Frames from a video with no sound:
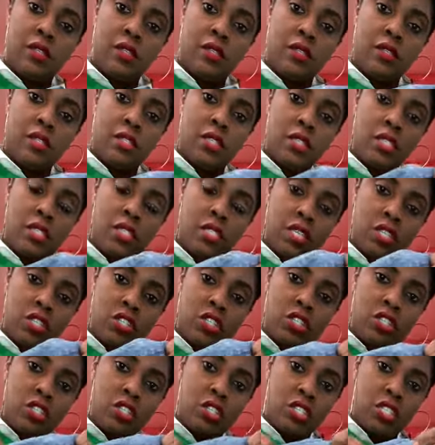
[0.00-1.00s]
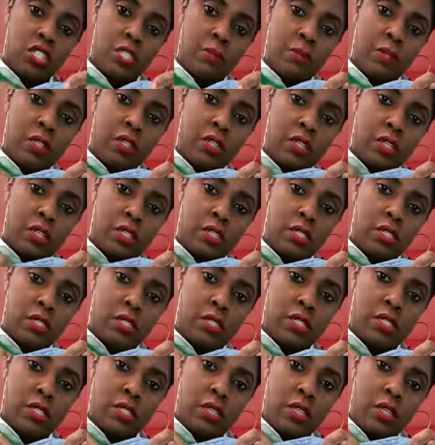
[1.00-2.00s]
session, just
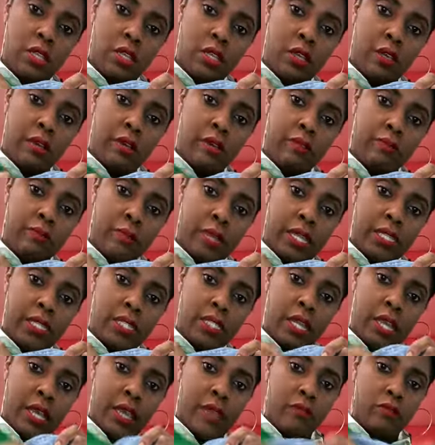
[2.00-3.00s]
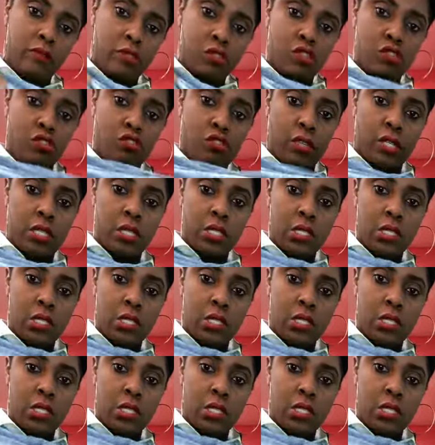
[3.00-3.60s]
because of my time restraints.